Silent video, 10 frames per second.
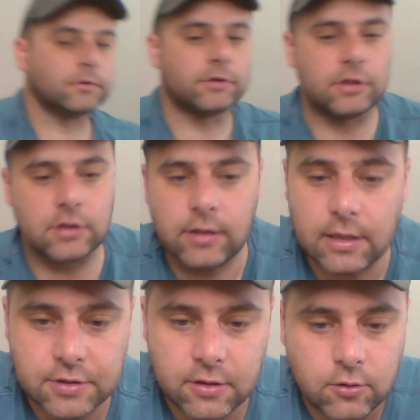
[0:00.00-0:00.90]
She's done. Now
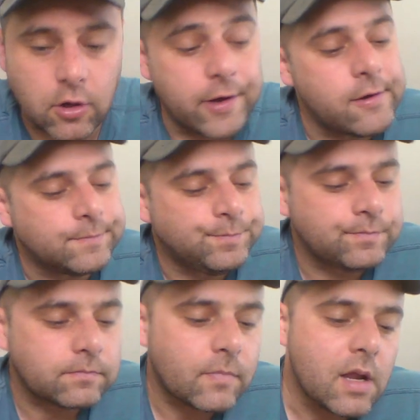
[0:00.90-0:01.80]
she's going to cry.
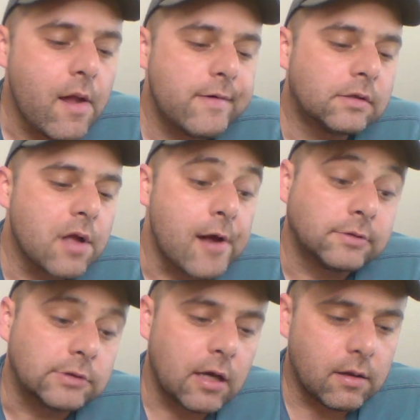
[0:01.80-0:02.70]

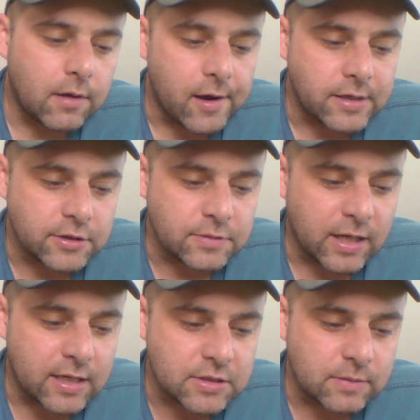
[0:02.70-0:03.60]
And uh, here's my
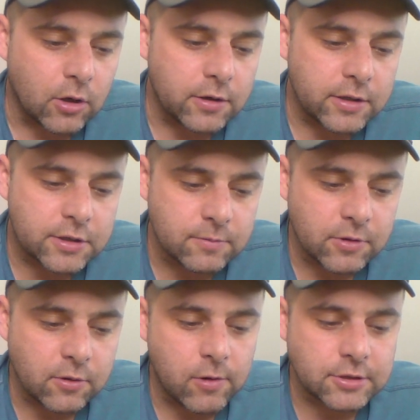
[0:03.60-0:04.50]
A S M R addiction with
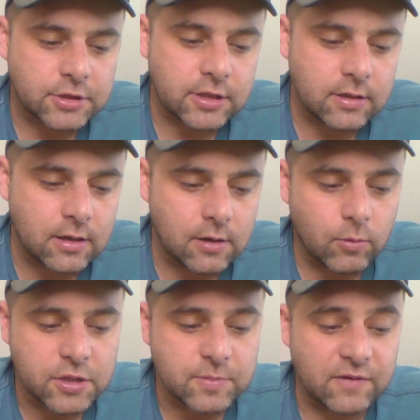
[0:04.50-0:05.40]
a question. Uh,
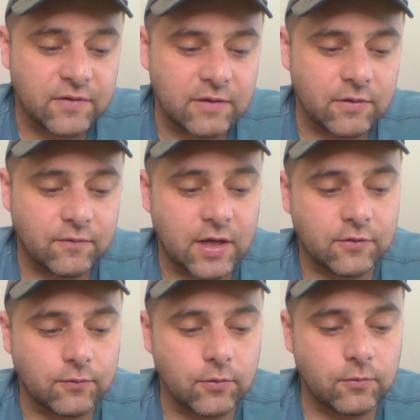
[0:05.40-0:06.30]
what is my favorite
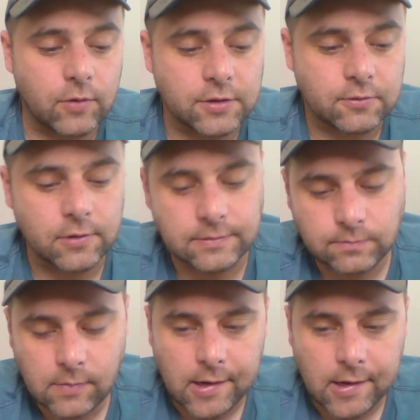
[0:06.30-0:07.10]
fast food restaurant?